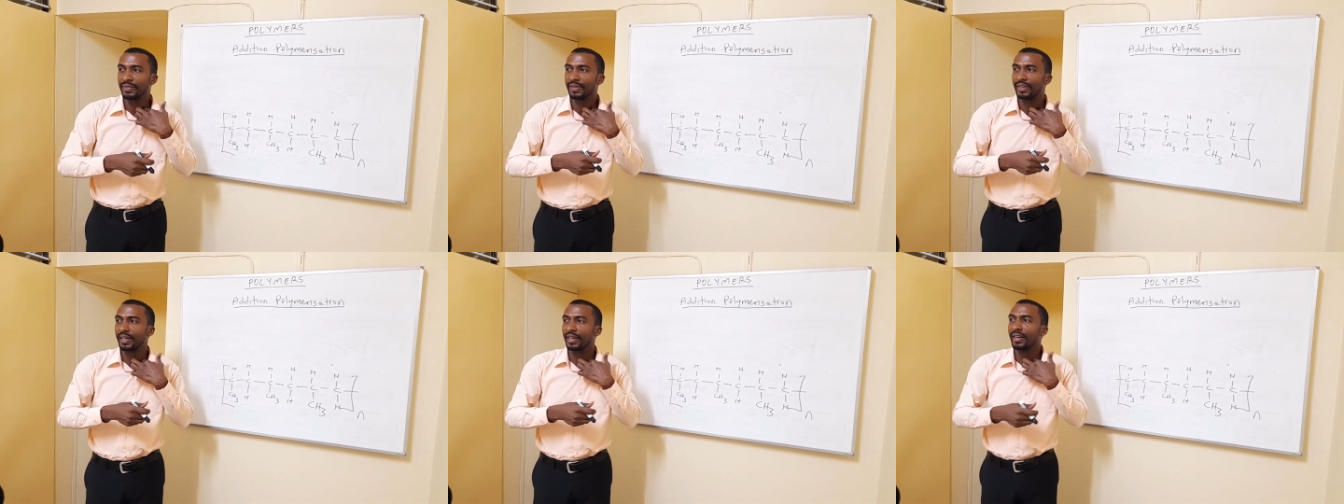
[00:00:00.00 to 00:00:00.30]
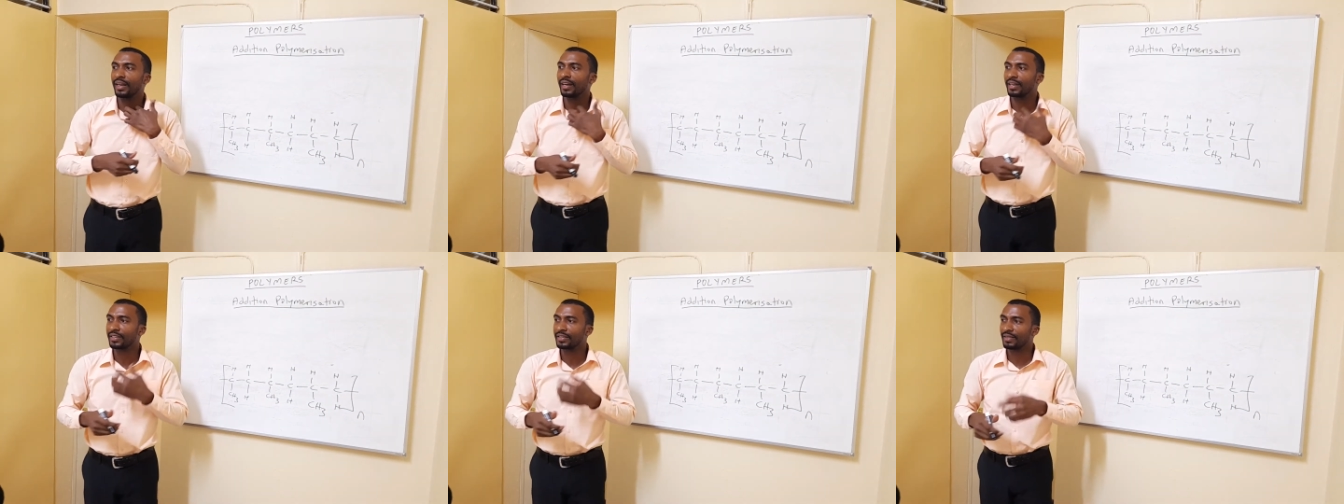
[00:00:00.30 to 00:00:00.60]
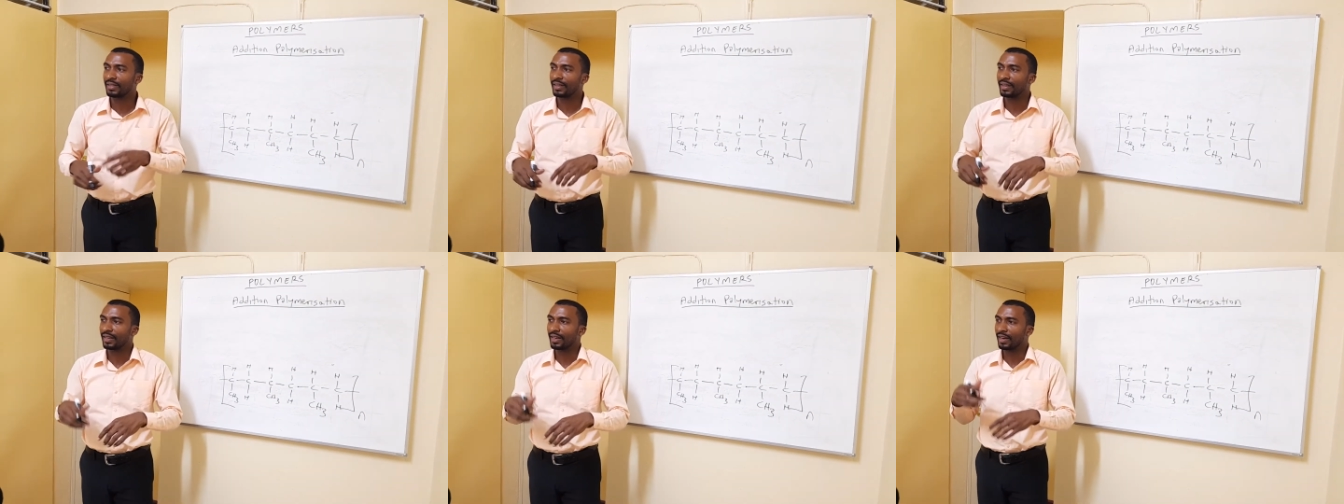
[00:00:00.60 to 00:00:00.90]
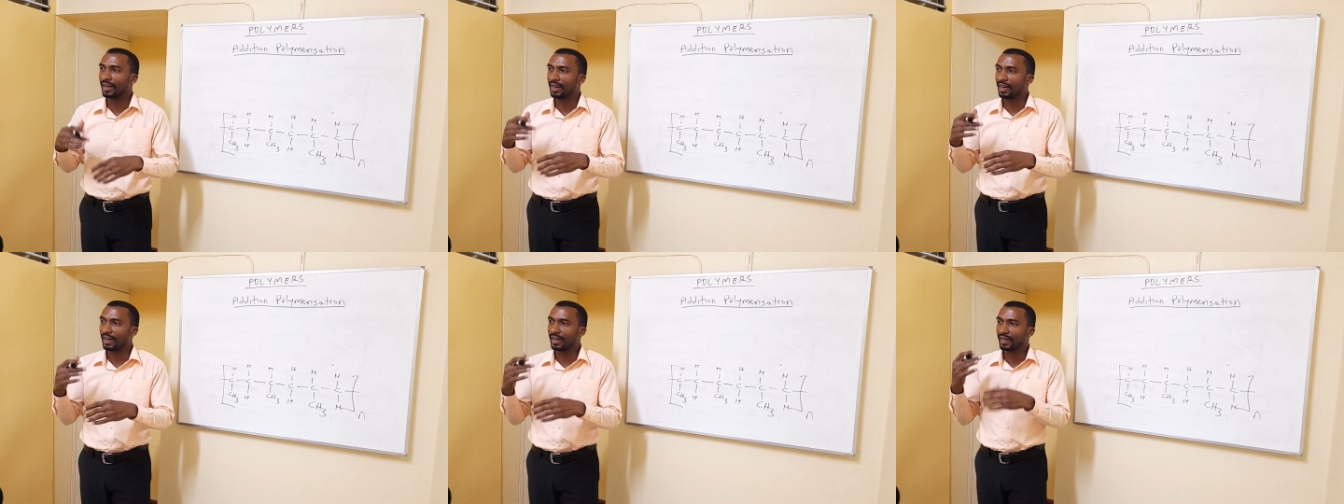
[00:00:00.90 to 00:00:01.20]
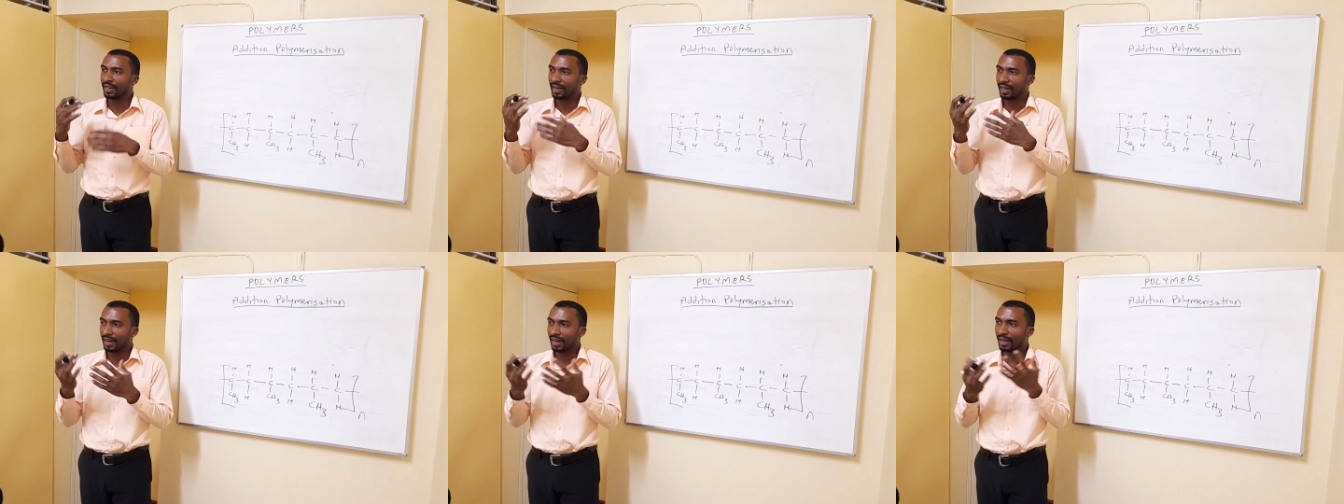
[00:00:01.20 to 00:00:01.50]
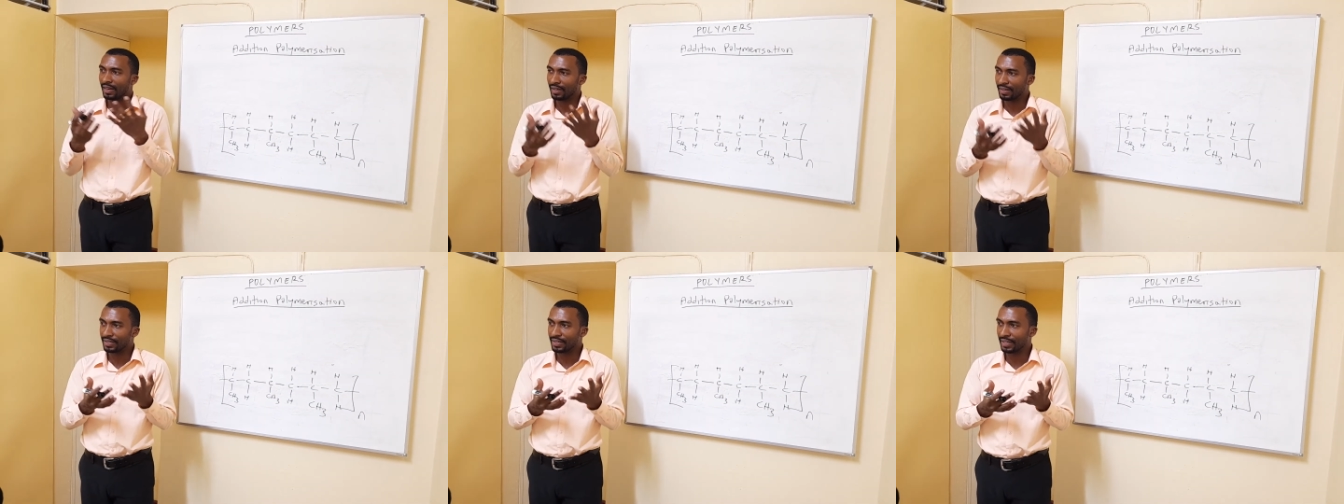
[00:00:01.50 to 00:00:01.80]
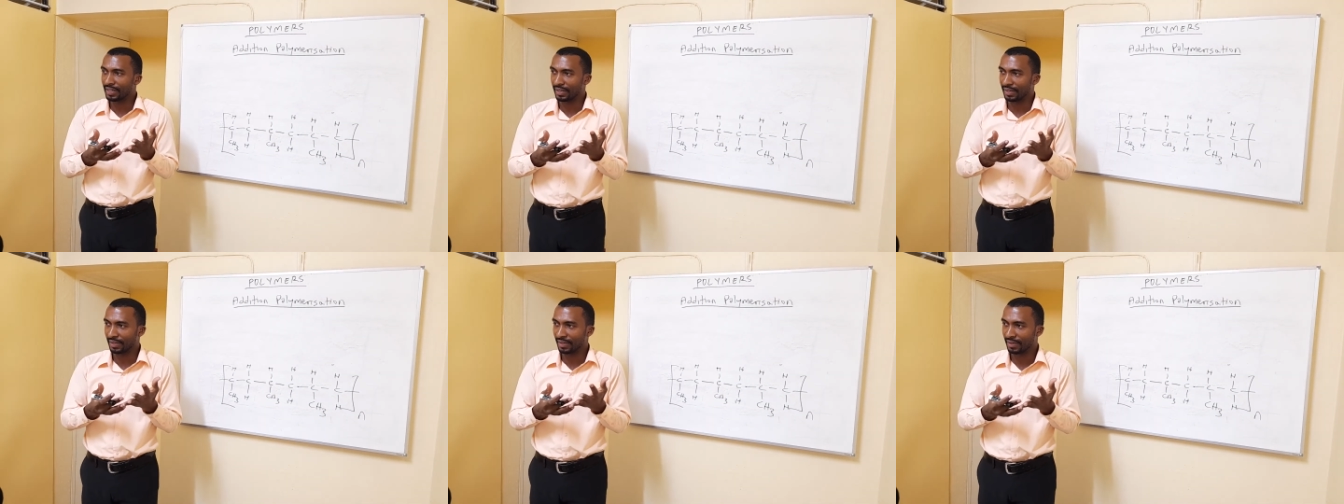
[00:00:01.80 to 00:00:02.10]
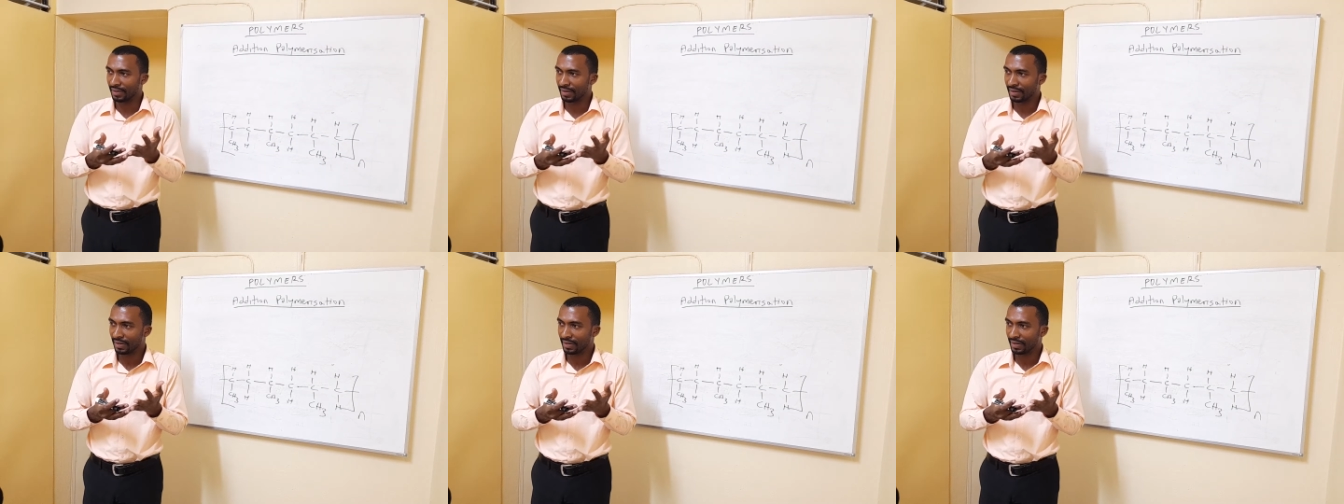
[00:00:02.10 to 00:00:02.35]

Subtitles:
we can actually add a halogen,